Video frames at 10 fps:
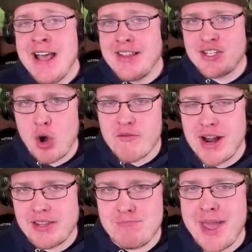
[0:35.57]
that's over
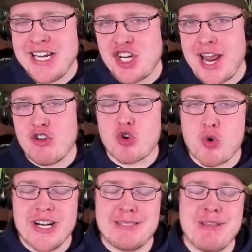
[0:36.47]
on the main channel,
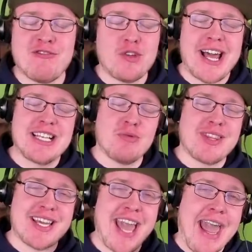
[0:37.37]
Crispy Flakes
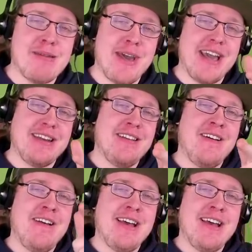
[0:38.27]
with a K, man.